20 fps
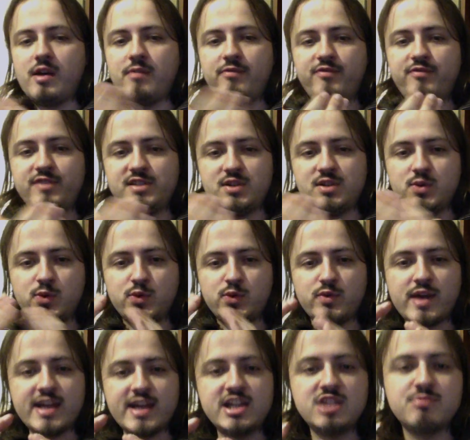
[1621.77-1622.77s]
physical
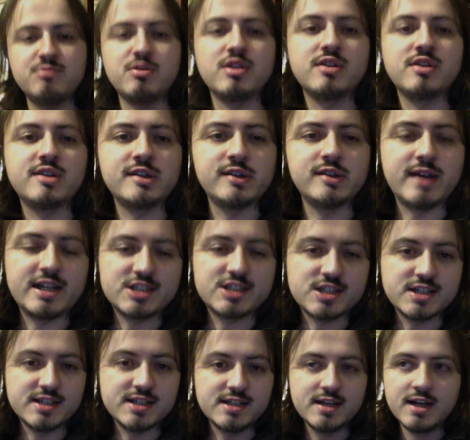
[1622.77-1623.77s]
arrangement to
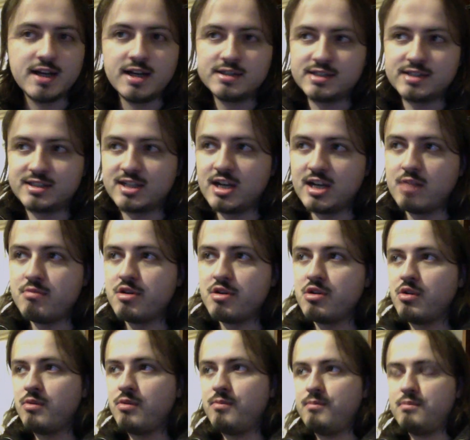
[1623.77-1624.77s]
actually
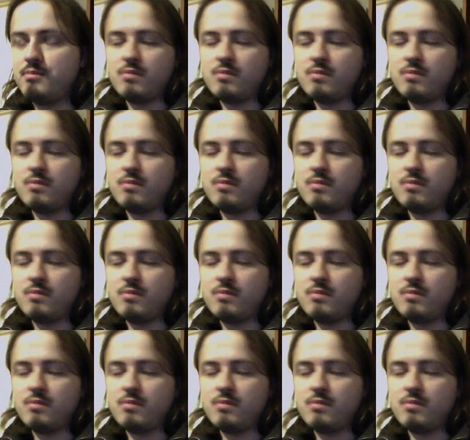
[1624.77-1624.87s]
determine,